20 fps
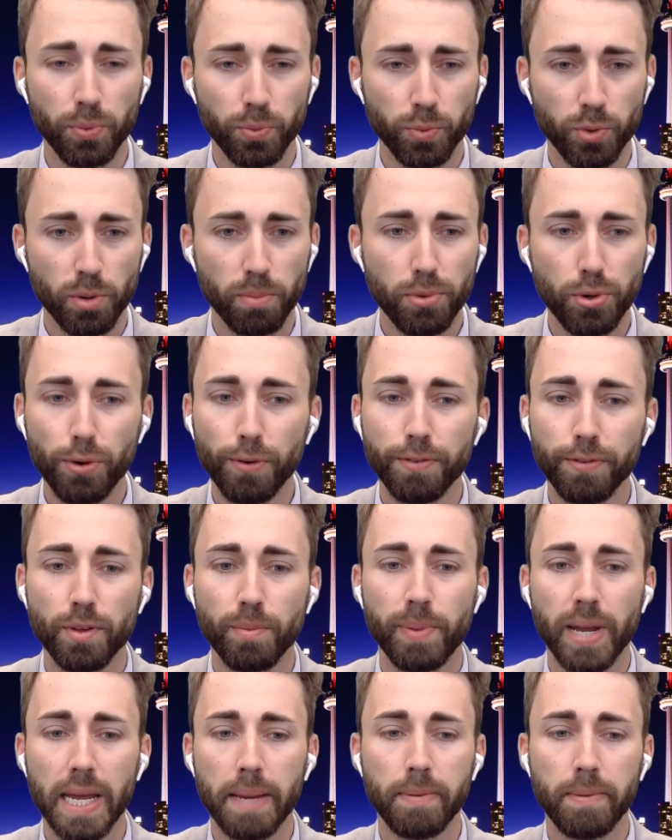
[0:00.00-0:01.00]
"remove the
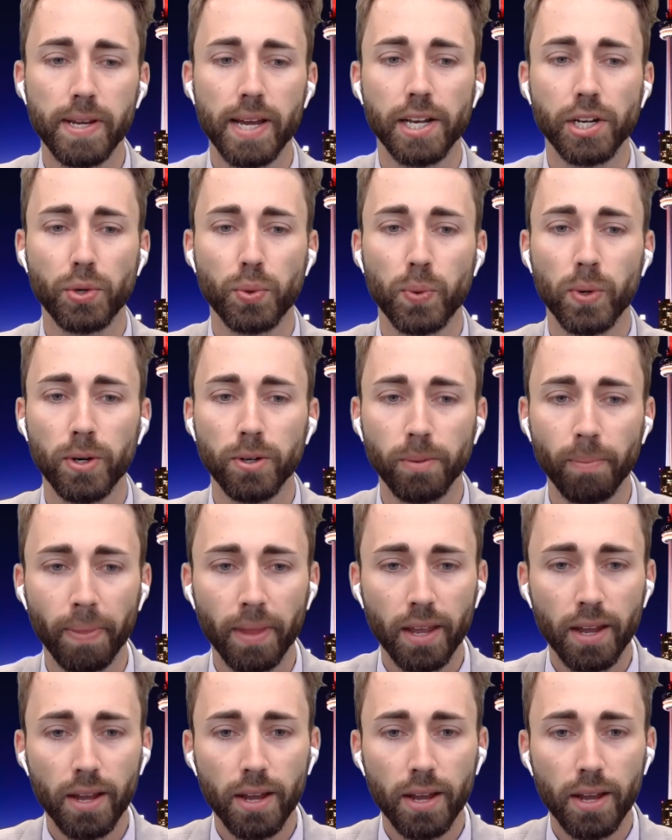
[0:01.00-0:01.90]
baby," end quote.